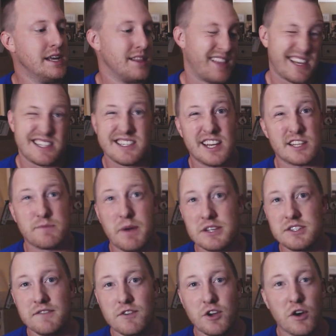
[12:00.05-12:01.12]
like I said,
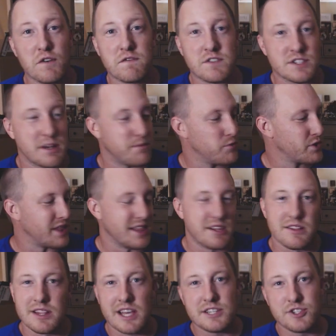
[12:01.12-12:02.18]
especially if you're going for something with a
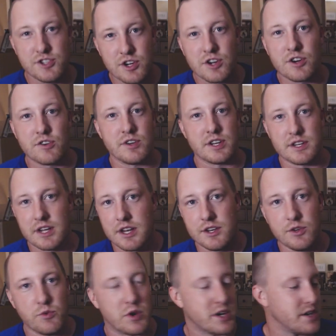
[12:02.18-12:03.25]
little less sugar and
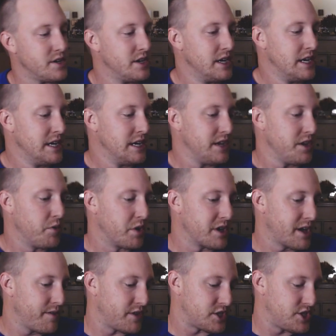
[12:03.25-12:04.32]
you wanna
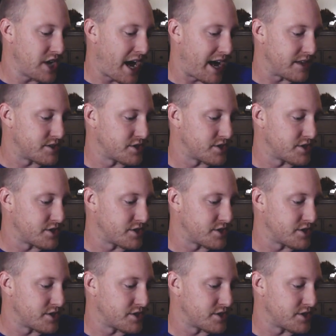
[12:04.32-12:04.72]
give it a shot.